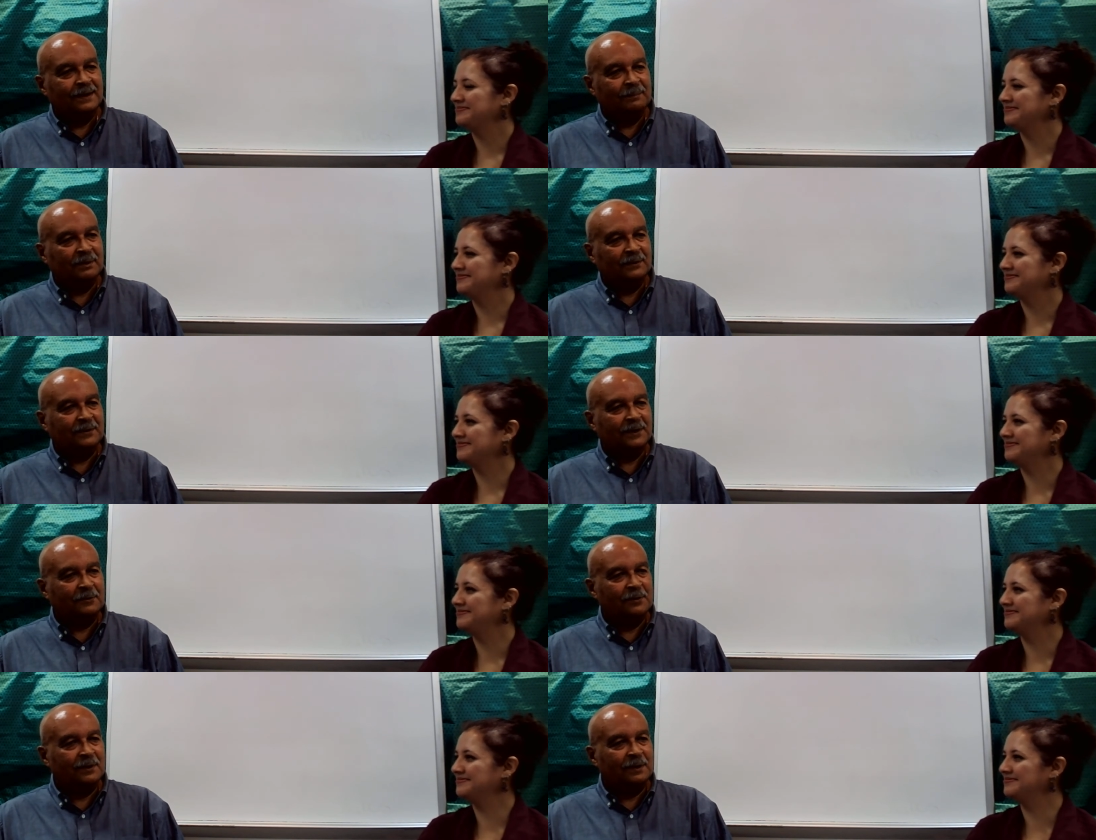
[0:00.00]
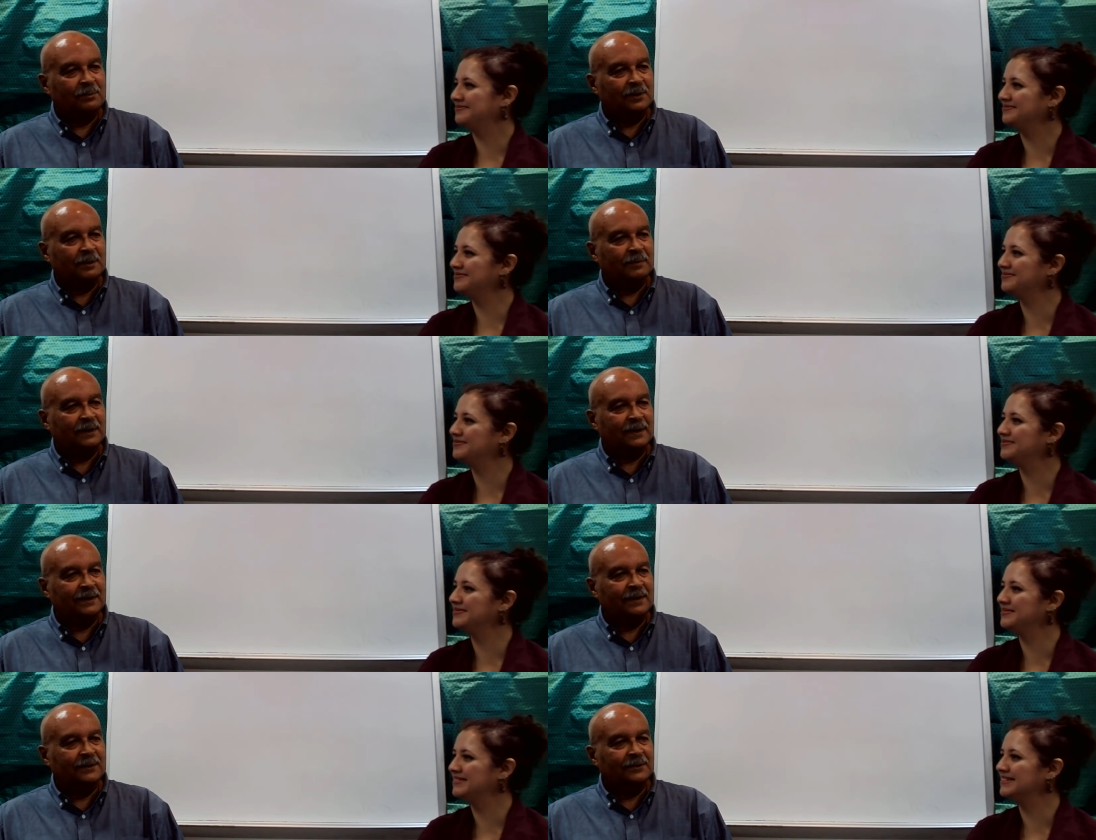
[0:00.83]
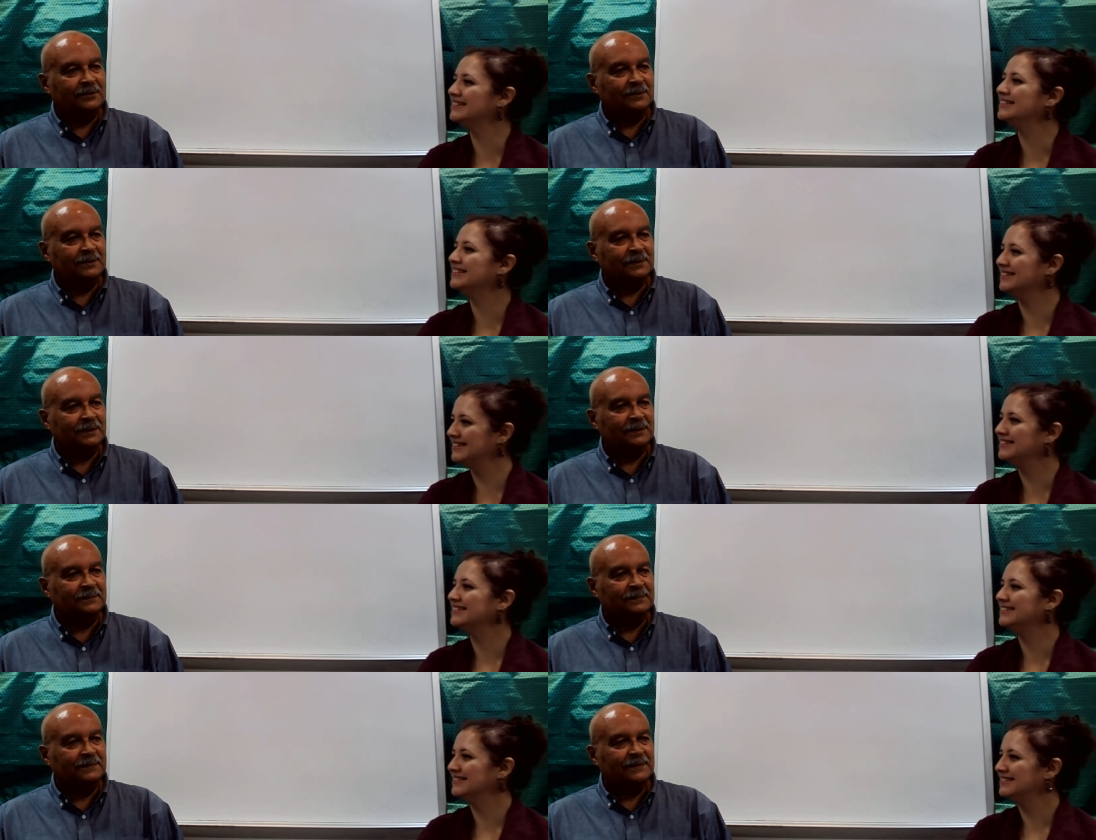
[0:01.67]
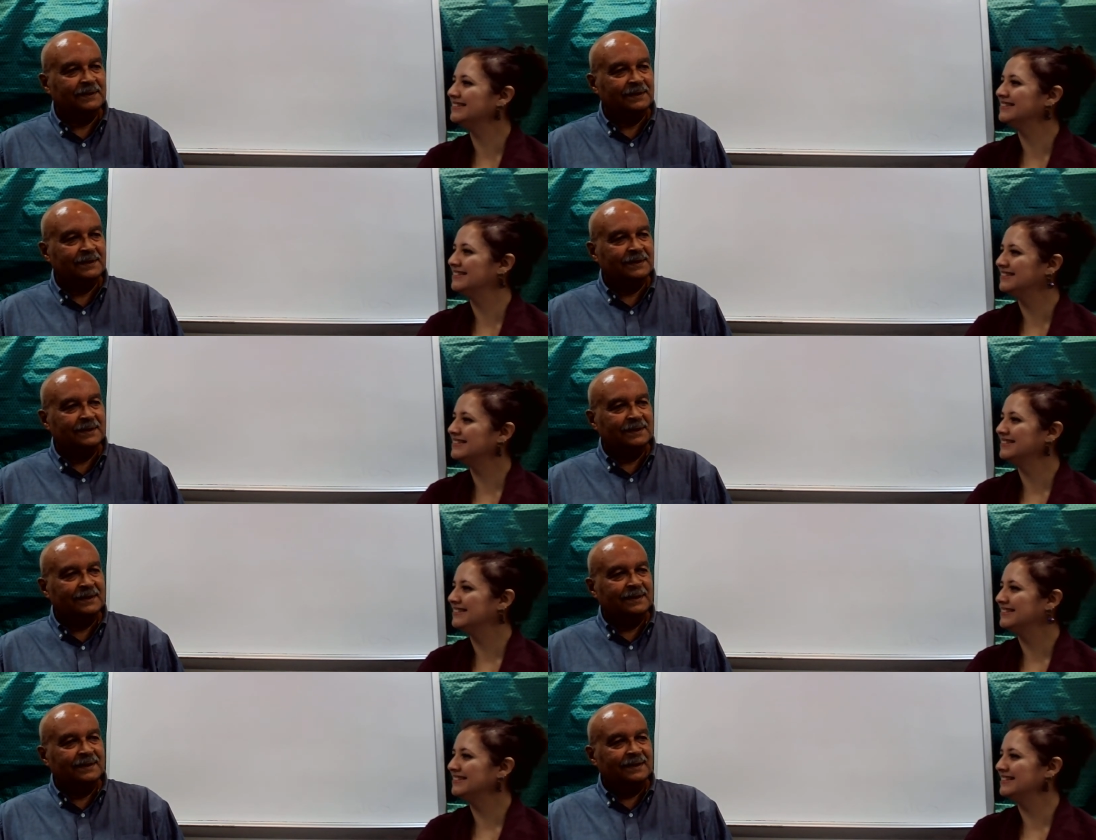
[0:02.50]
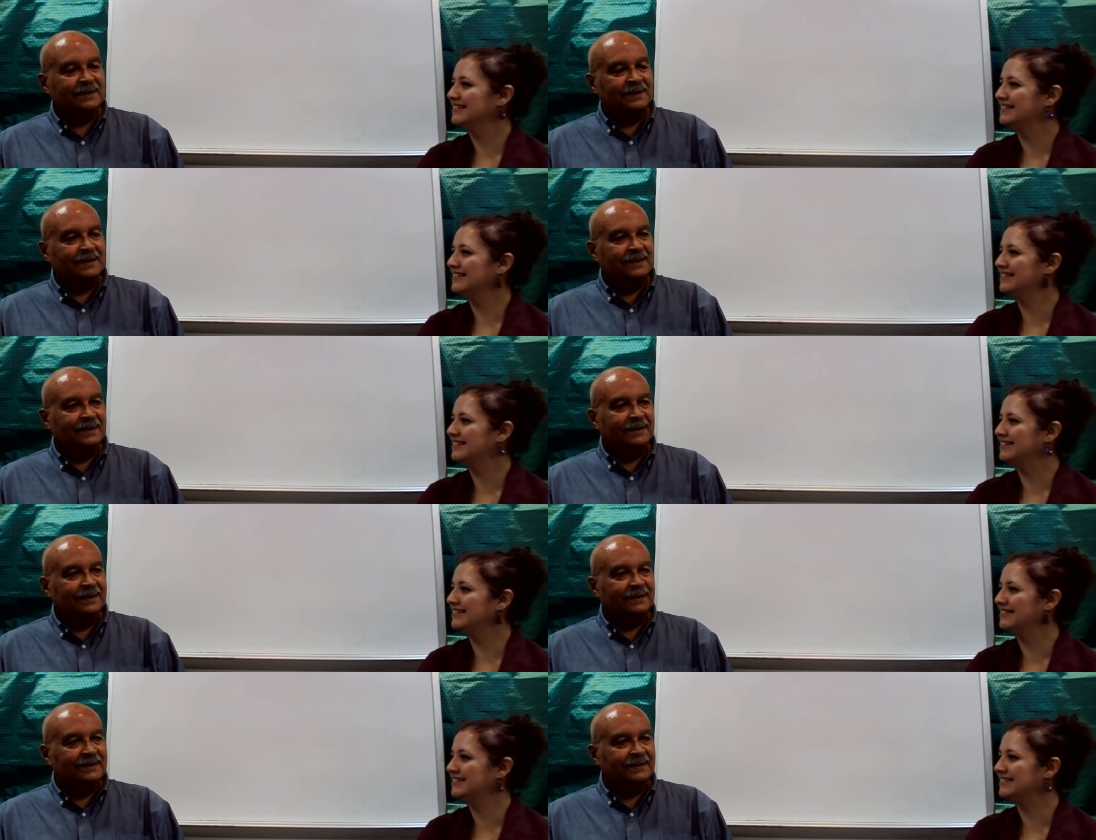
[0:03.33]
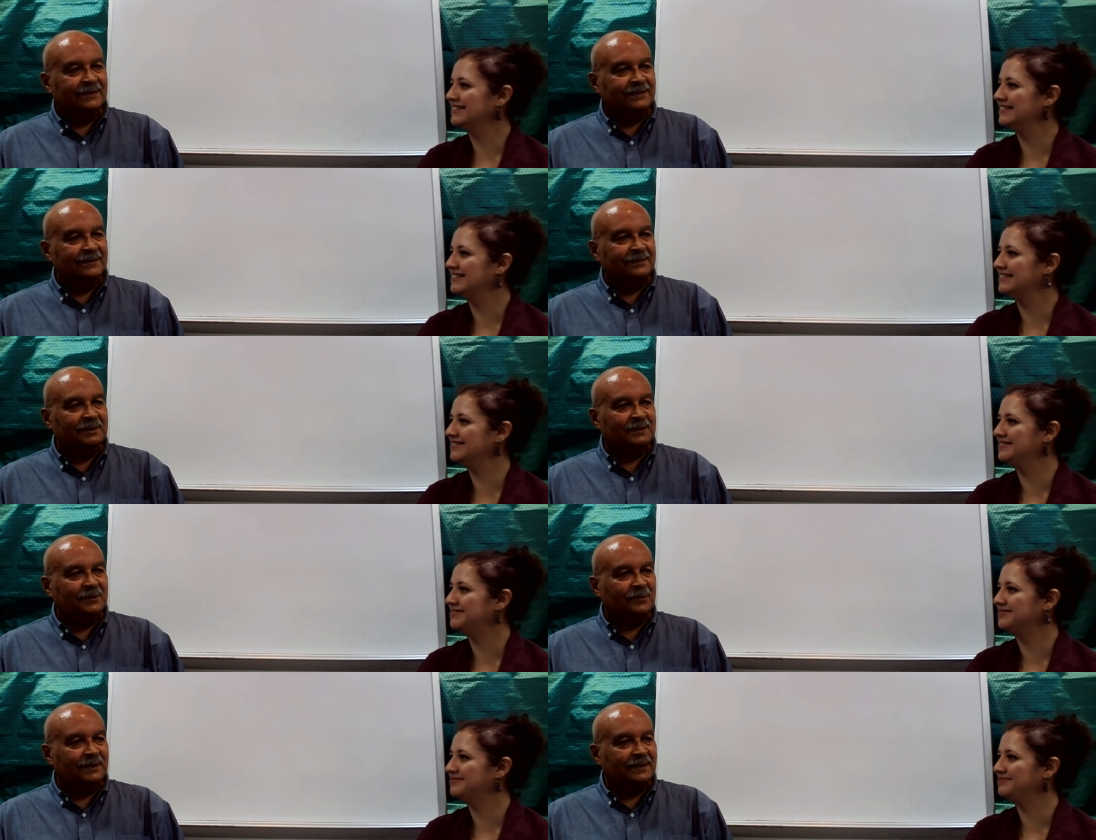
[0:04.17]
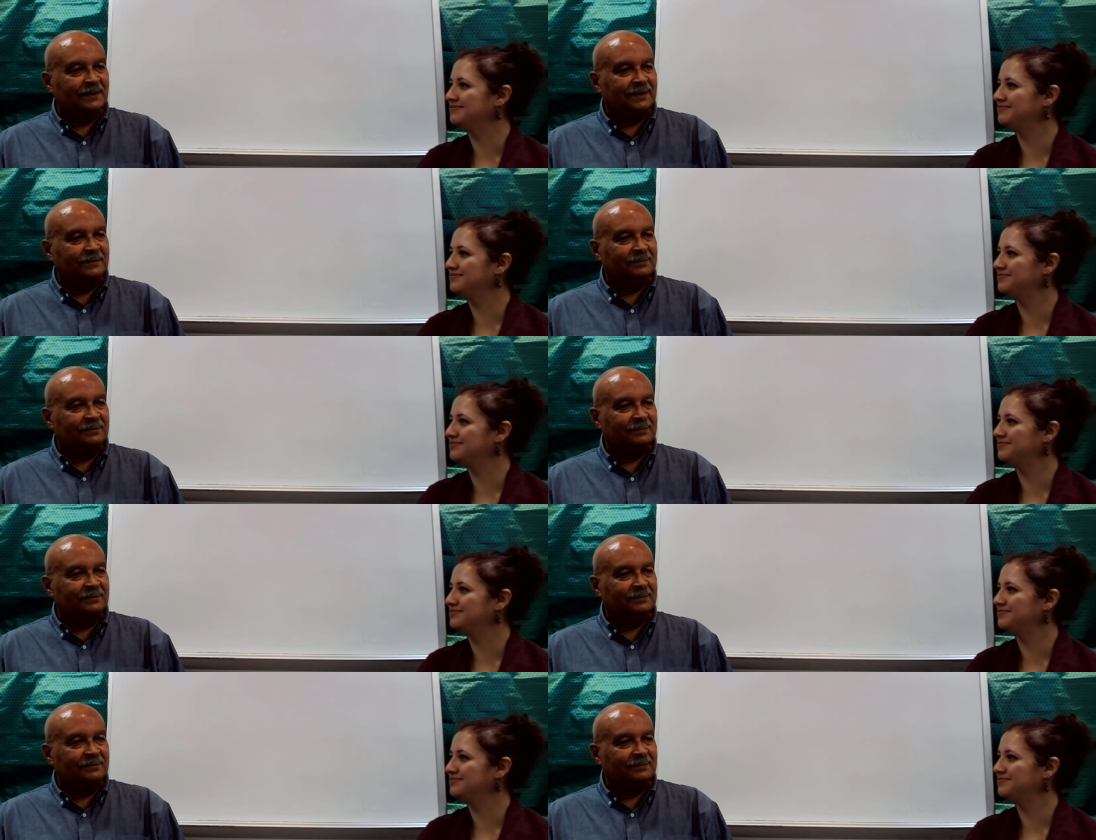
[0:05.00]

Speaker 1: empecé a escribirle poemas a ella, you know, and uh, I think she's been the one that,